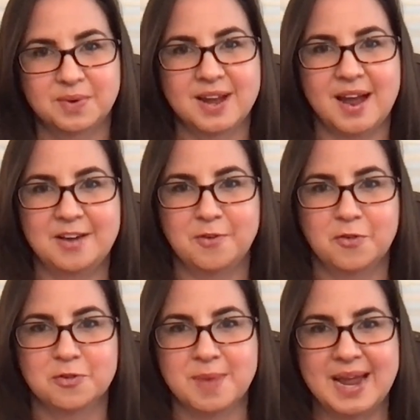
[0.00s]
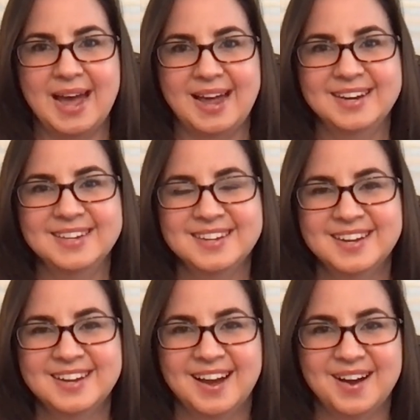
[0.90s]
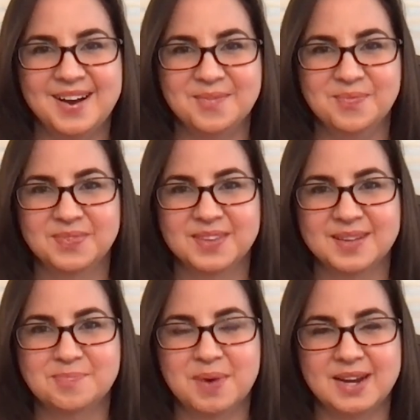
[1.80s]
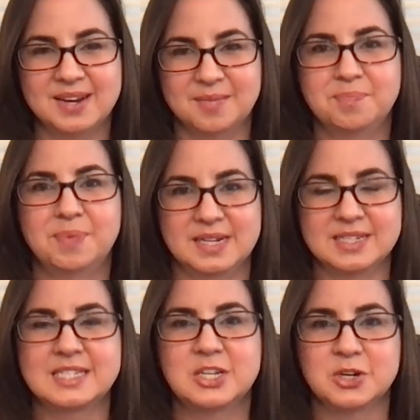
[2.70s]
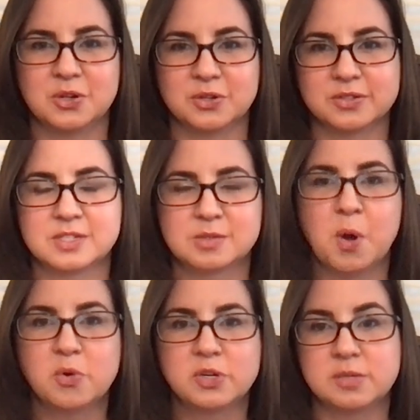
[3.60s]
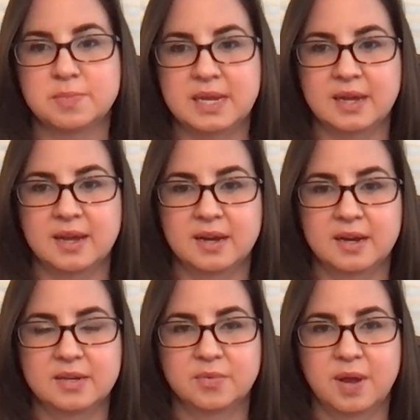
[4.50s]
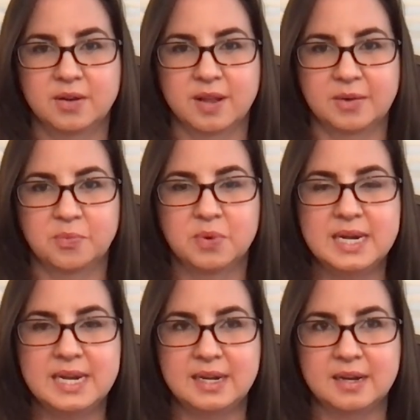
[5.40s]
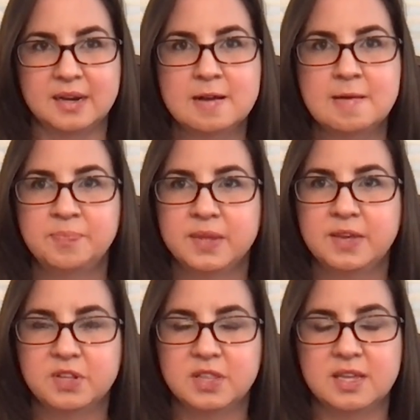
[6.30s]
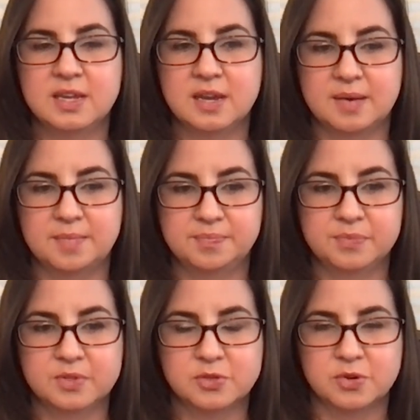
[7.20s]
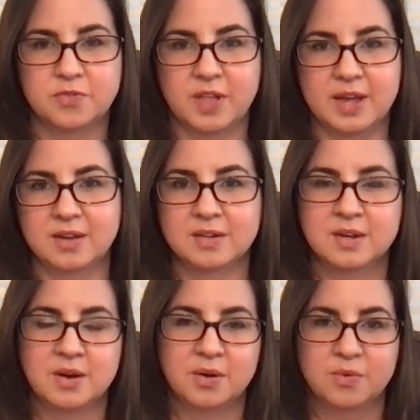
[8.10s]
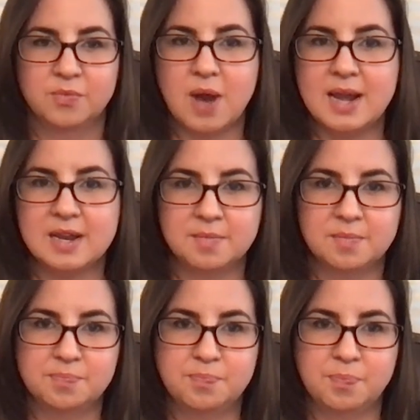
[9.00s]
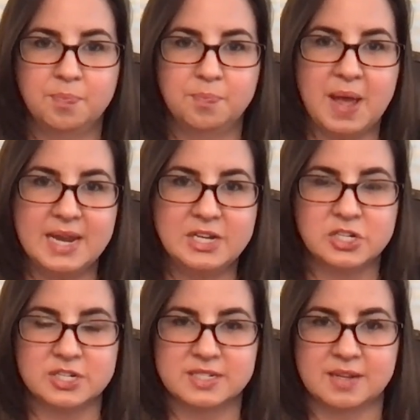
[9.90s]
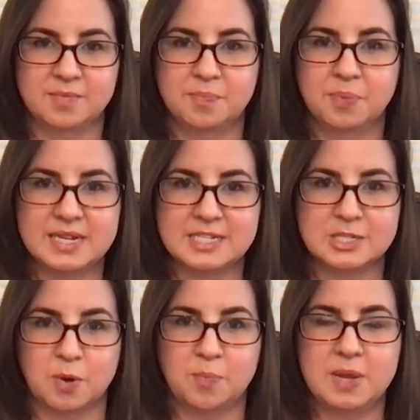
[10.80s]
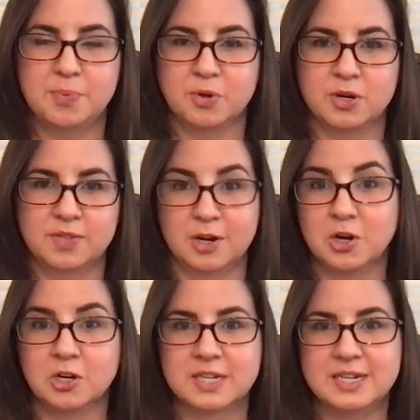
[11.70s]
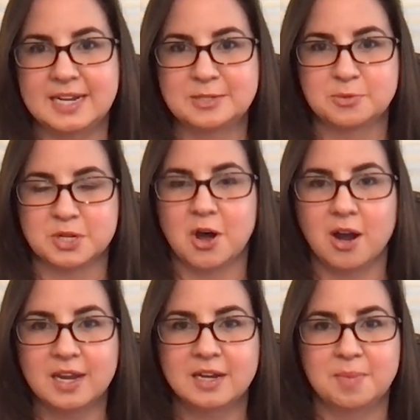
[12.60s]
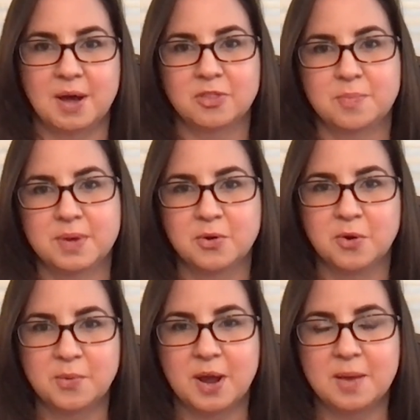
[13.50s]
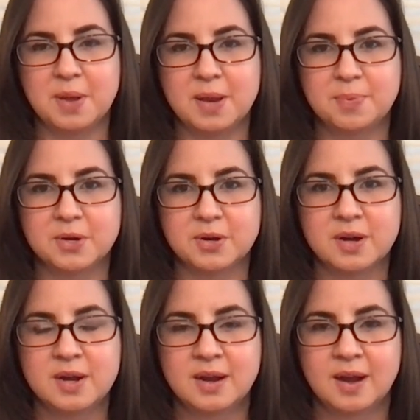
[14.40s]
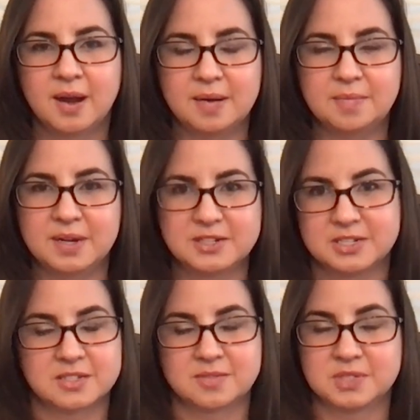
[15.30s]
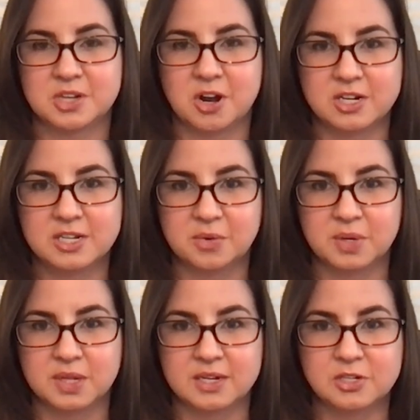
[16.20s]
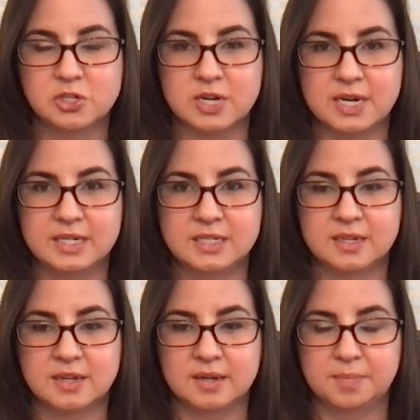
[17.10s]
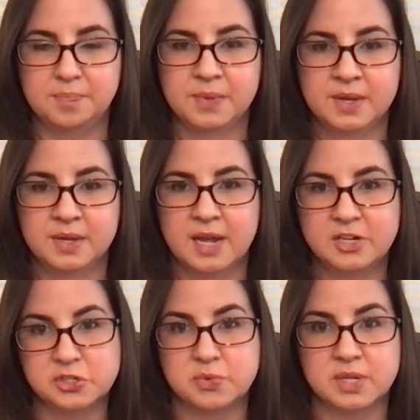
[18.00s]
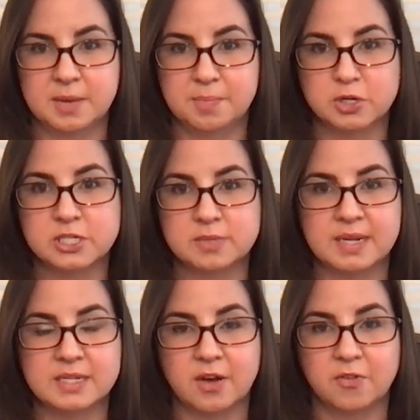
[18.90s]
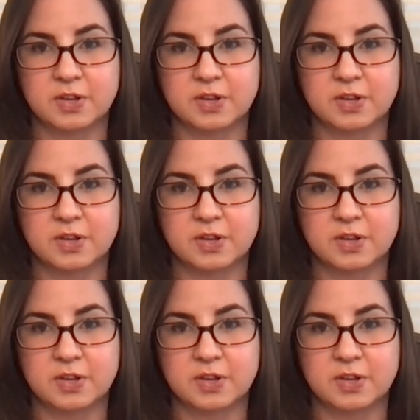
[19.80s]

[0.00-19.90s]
kind of over my head, but it still spoke to me, and like reading even the sort of like Reddit pages and places where people in the early days were talking about the Bitcoin white paper, I just started to get really intrigued, and just really immersed myself. I